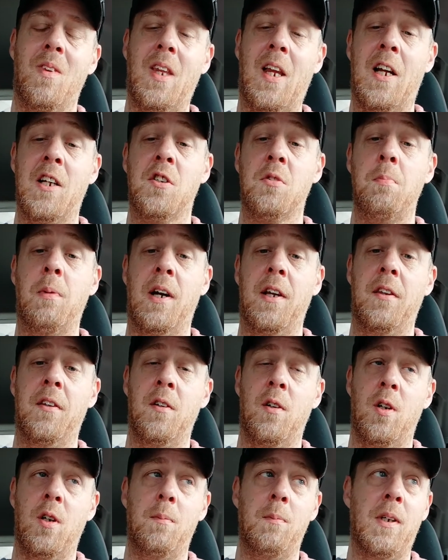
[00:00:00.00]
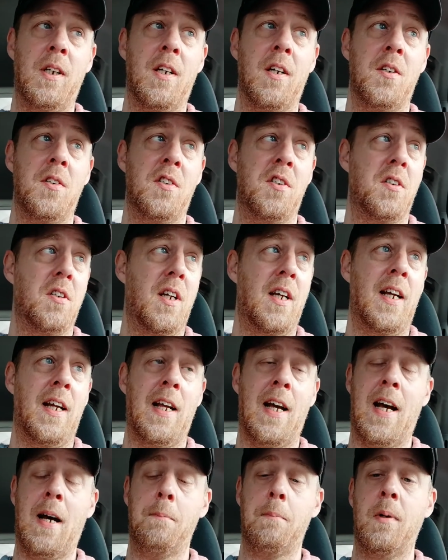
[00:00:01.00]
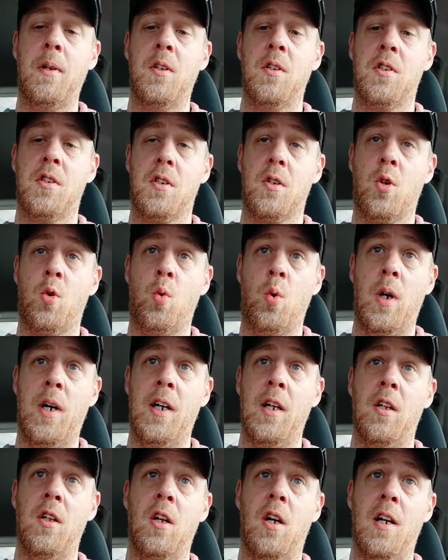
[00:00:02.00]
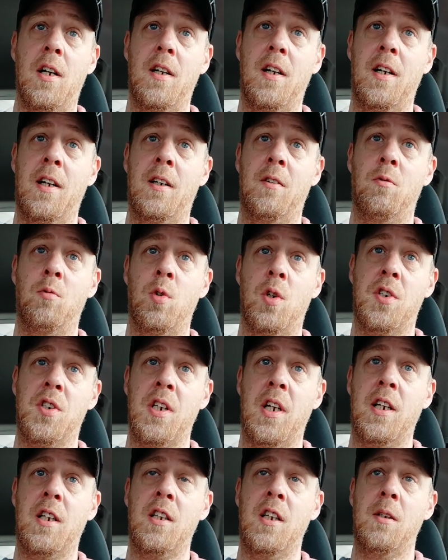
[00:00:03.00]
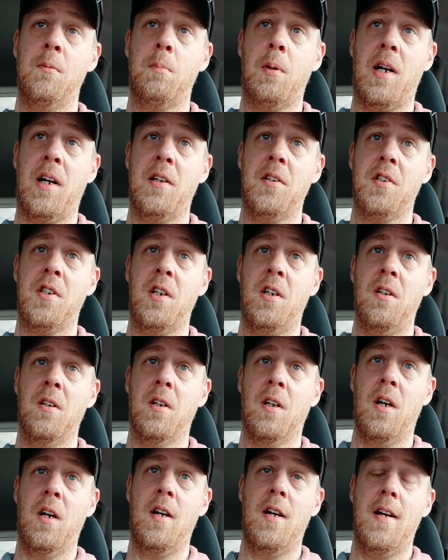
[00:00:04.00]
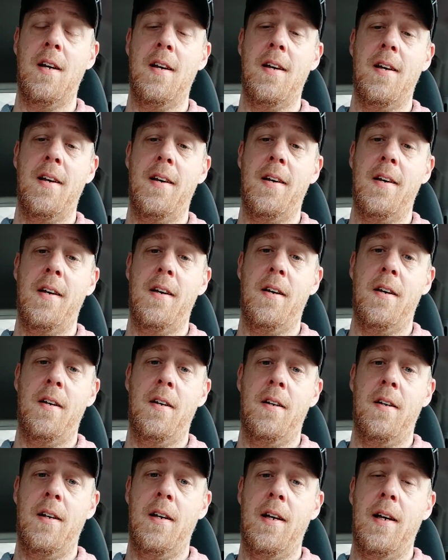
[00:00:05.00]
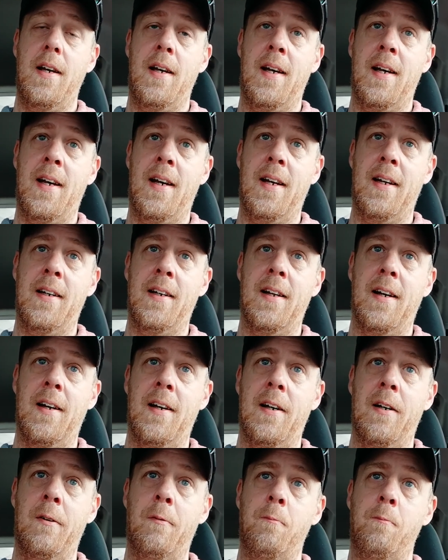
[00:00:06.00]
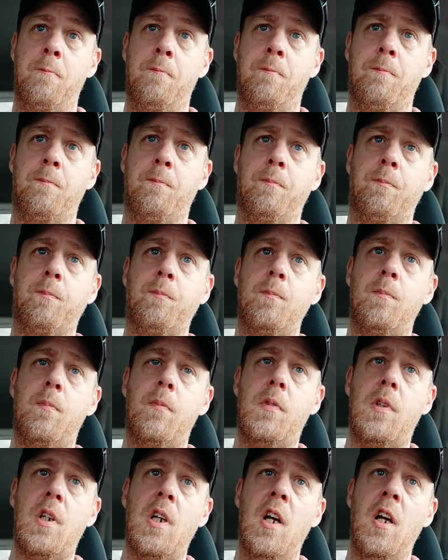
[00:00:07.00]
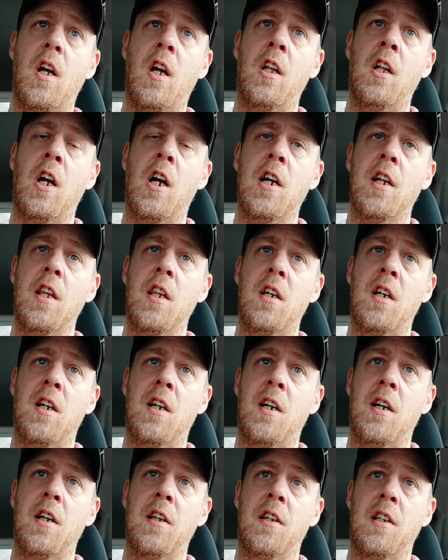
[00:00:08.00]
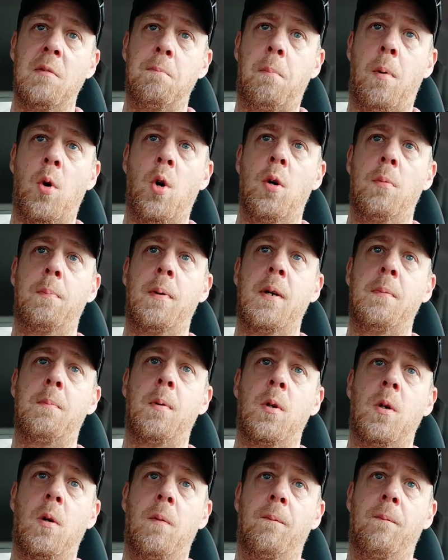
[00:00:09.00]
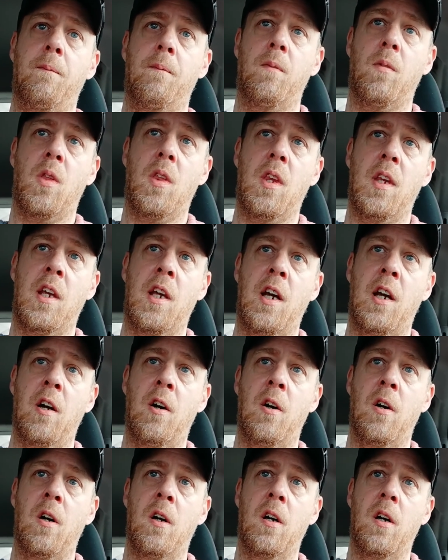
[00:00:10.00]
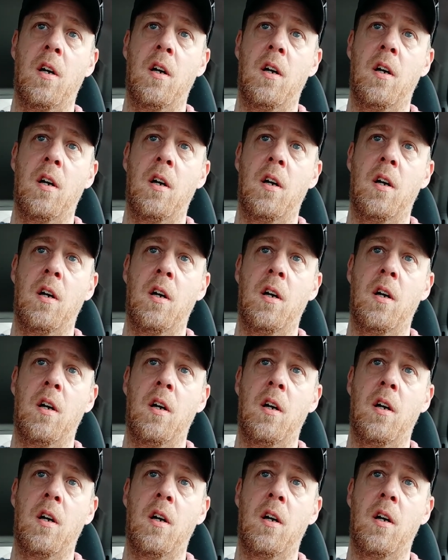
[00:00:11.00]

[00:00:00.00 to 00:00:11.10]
that's my theory because it happens quite a lot in recycling plants here. And um, a lot of the, the poor people here